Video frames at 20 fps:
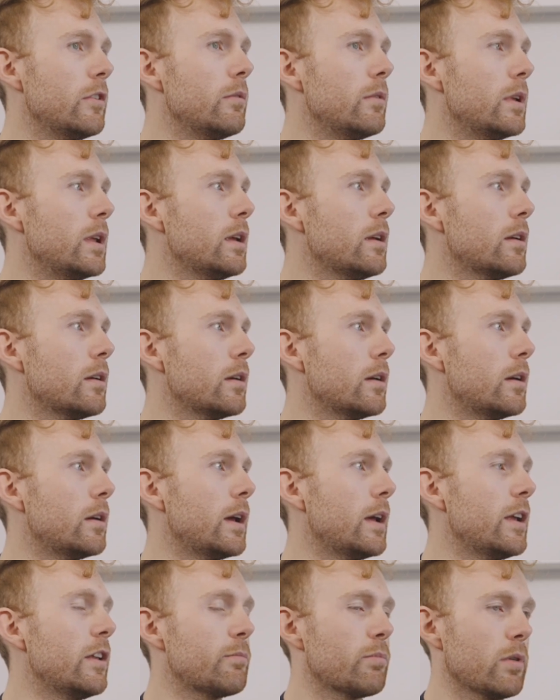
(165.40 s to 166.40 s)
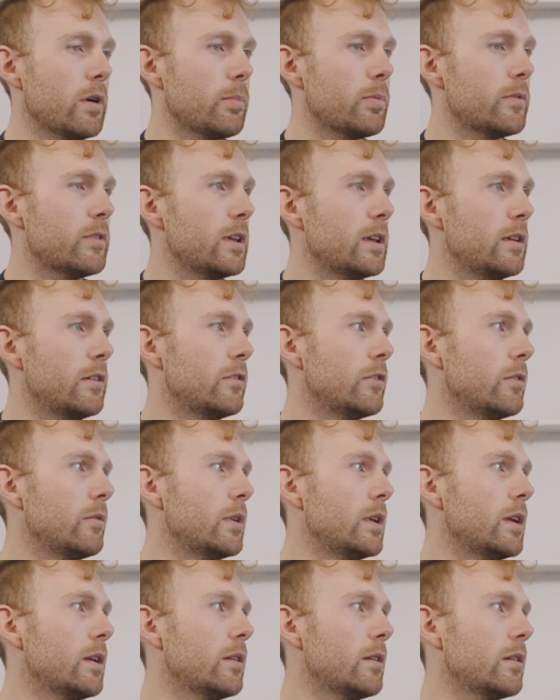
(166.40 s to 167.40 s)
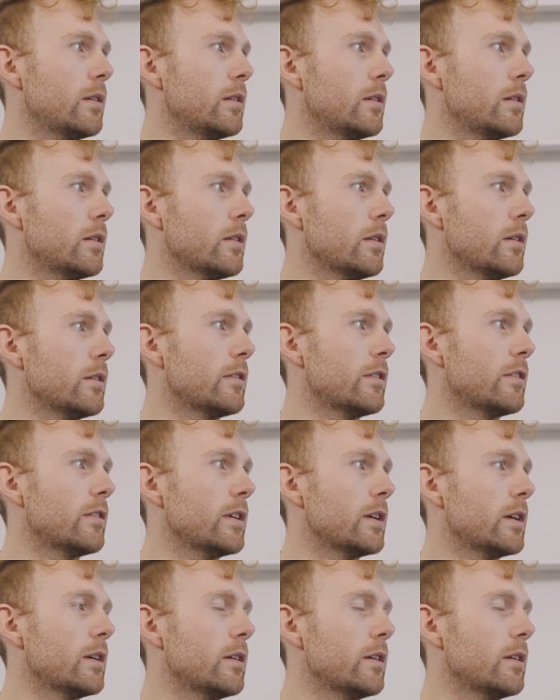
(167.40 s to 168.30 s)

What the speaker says: unique. Each property is unique, I'd like to say.